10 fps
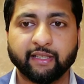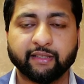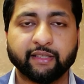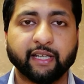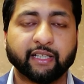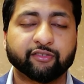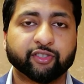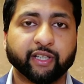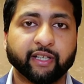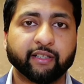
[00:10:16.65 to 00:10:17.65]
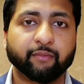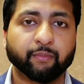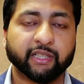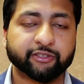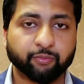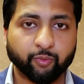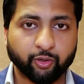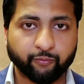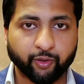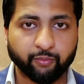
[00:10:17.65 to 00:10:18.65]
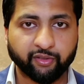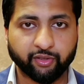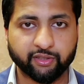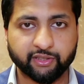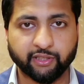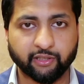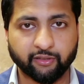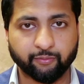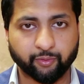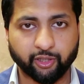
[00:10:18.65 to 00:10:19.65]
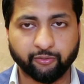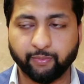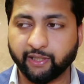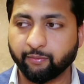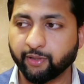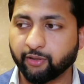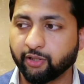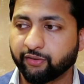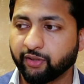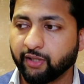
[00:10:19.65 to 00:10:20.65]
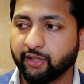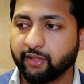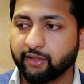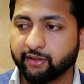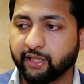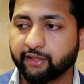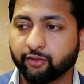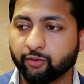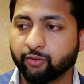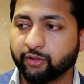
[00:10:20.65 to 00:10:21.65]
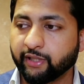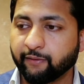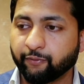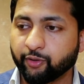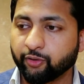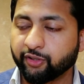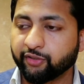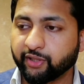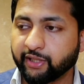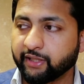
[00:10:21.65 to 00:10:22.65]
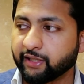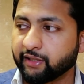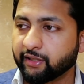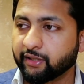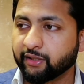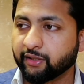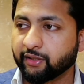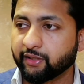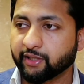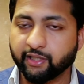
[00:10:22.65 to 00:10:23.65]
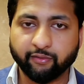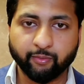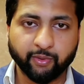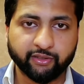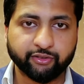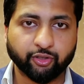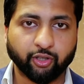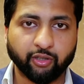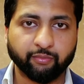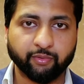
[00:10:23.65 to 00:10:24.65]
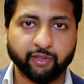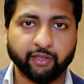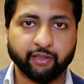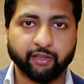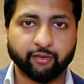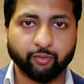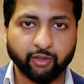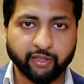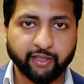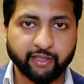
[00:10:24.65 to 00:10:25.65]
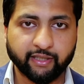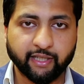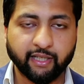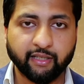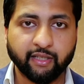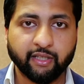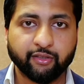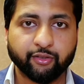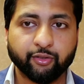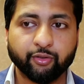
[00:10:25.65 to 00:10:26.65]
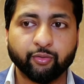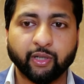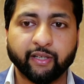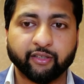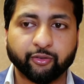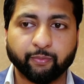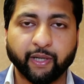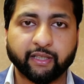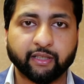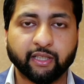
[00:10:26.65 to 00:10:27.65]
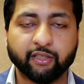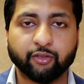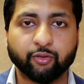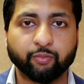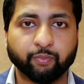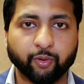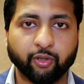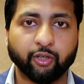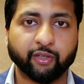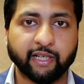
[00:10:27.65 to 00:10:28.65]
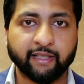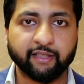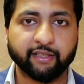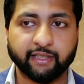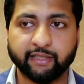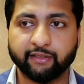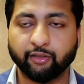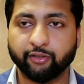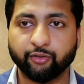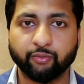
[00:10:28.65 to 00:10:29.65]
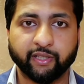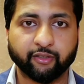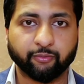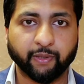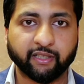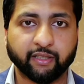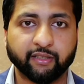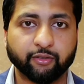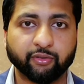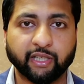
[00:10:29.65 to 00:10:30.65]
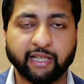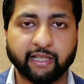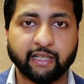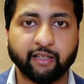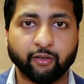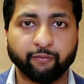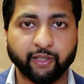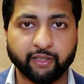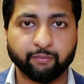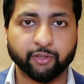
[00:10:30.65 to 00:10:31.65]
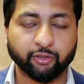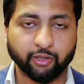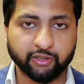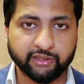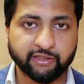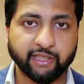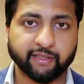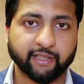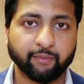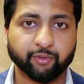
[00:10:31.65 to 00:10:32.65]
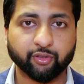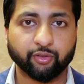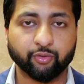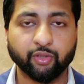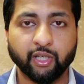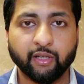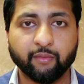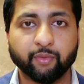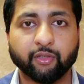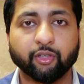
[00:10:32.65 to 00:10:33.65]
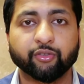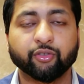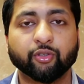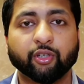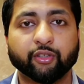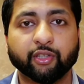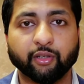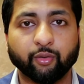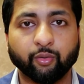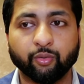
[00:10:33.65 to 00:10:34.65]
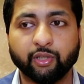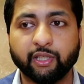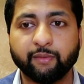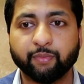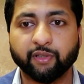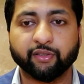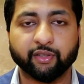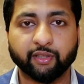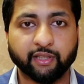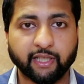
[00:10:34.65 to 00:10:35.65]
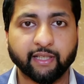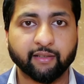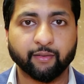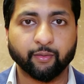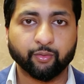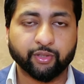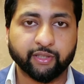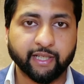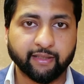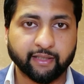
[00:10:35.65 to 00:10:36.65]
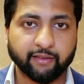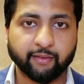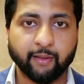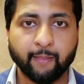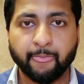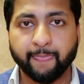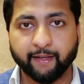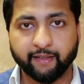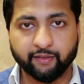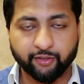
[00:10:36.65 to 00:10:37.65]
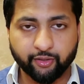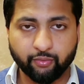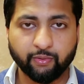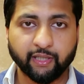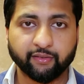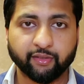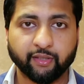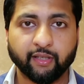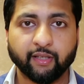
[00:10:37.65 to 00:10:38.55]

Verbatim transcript: they are trained much more from a surgical prospect, because they are told if you're sent in a, in a government job in a rural area, you are expected to pull out any teeth, or you are expected to take care of any pathology that comes to you, because you're the only person there who's a dentist. In U S,